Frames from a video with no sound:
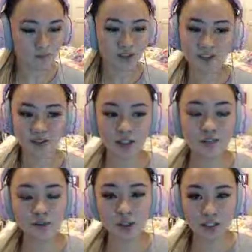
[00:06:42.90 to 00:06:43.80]
So
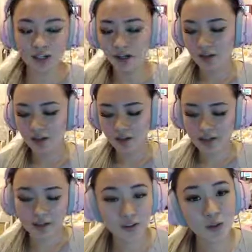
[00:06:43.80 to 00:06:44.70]
therefore,
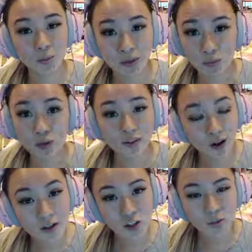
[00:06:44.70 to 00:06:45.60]
you'll be more
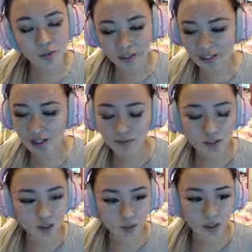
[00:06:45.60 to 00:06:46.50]
knowledgeable when it comes to
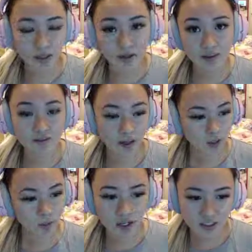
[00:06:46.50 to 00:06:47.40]
doing the final
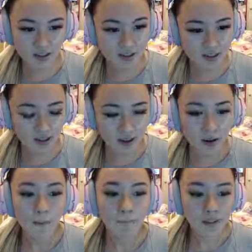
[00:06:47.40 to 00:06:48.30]
projects.
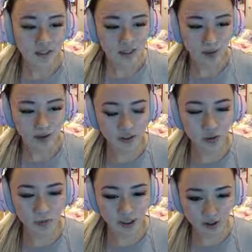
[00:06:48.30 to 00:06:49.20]
Participation will
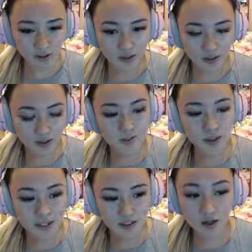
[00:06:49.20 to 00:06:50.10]
be calculated
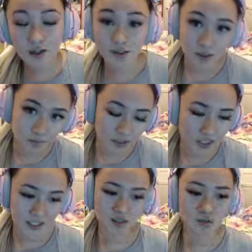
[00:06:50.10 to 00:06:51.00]
based on
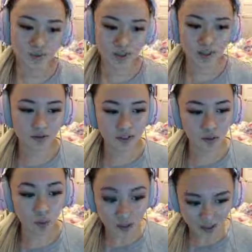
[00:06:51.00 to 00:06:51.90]
completion of weekly
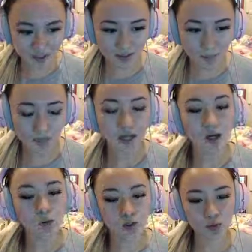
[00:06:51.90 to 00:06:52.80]
quizzes,
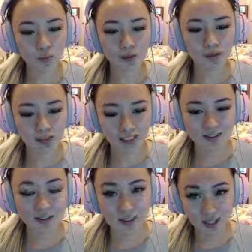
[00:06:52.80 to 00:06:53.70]
which will be released
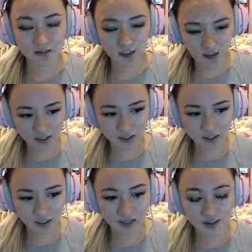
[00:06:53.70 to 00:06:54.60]
the day of the
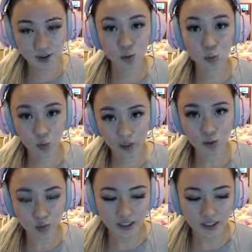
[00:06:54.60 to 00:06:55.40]
lecture and due 1 week